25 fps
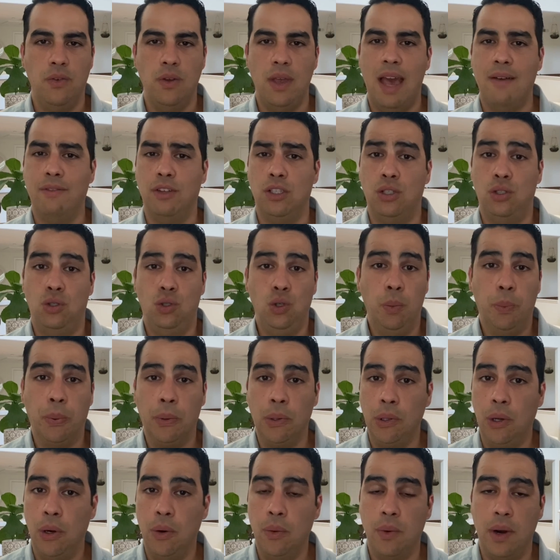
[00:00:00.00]
have a super
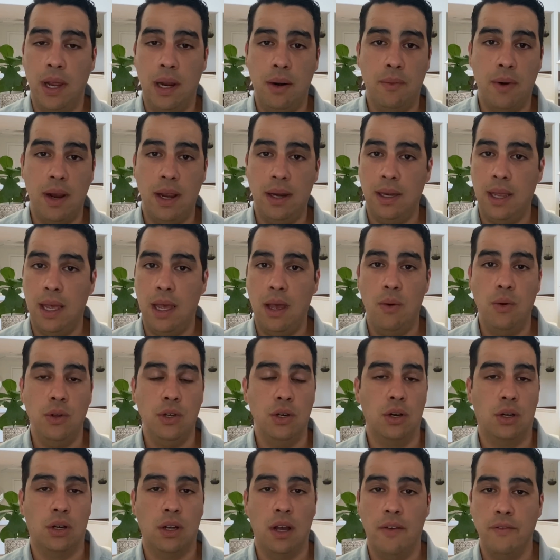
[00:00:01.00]
low rent right now and you're
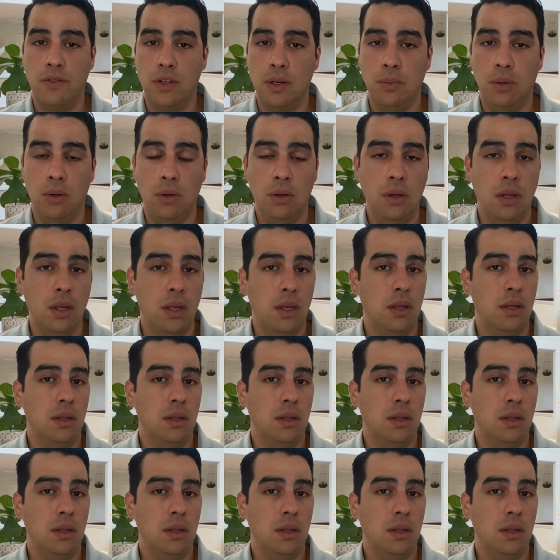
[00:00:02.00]
comfortable,